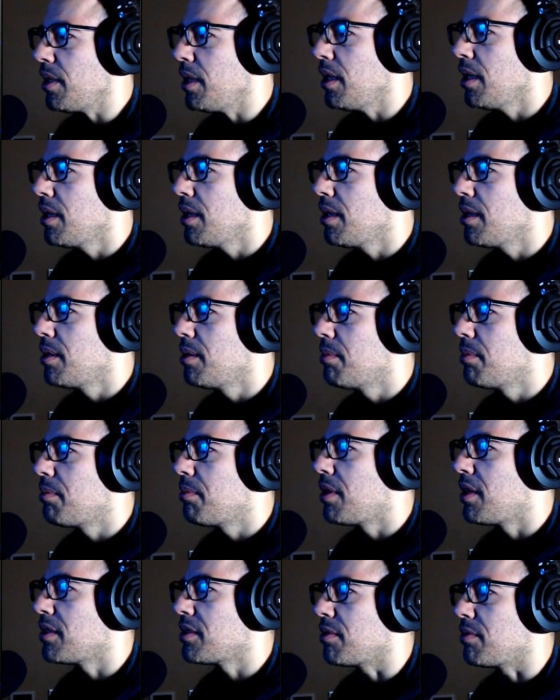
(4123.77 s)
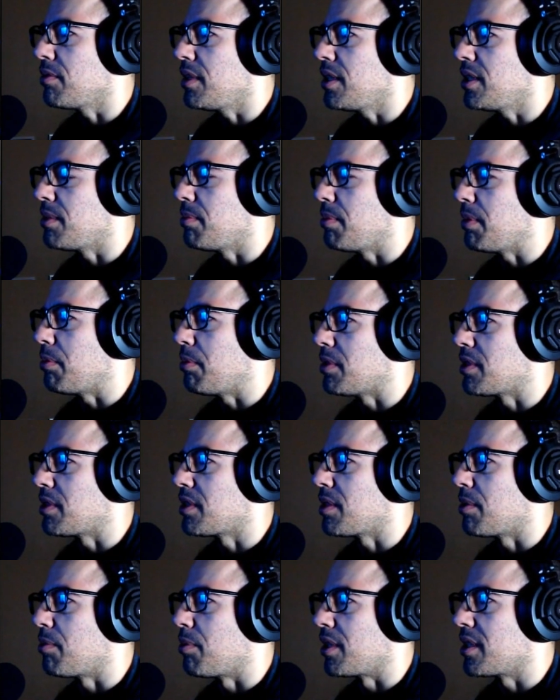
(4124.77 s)
Paulzo needs to be with someone because
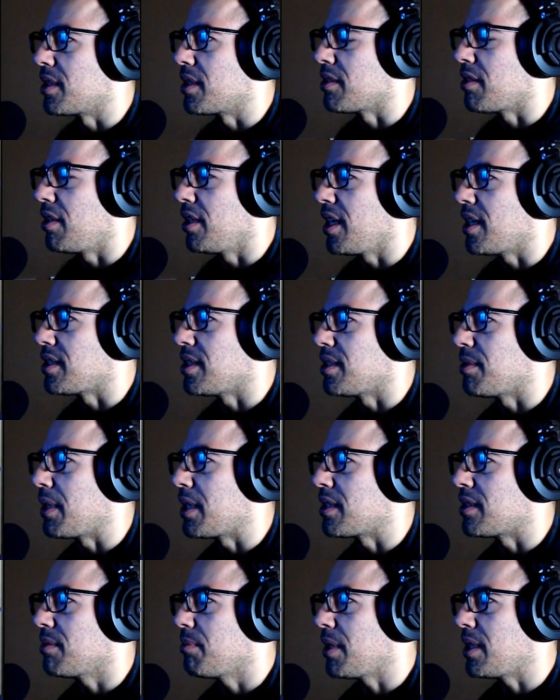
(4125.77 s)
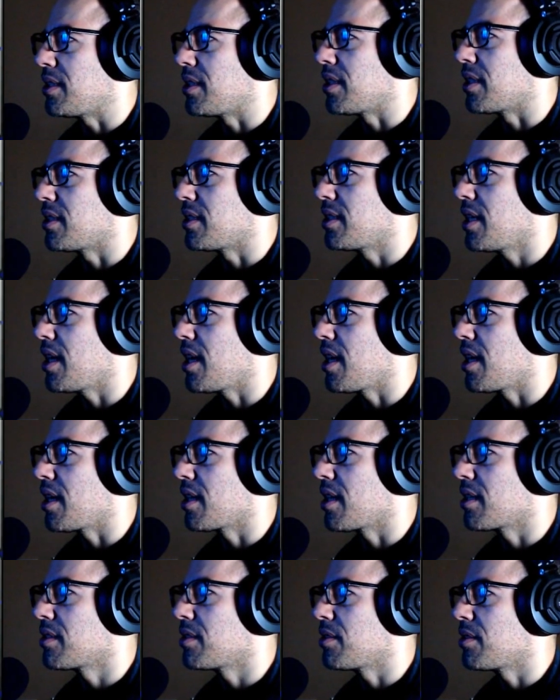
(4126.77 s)
all he has is a basic attack, so
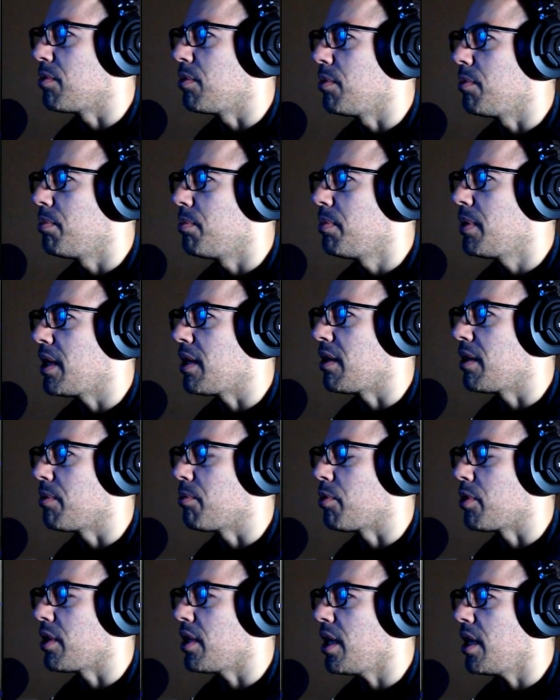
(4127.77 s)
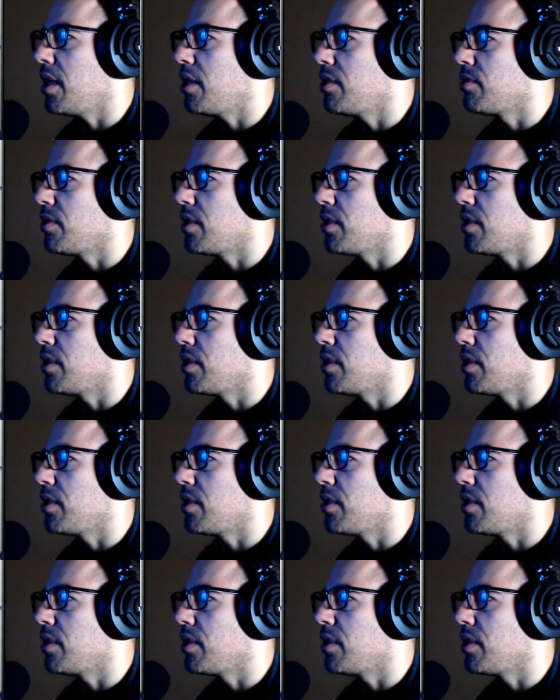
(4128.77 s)
we'll pair him with Adrian.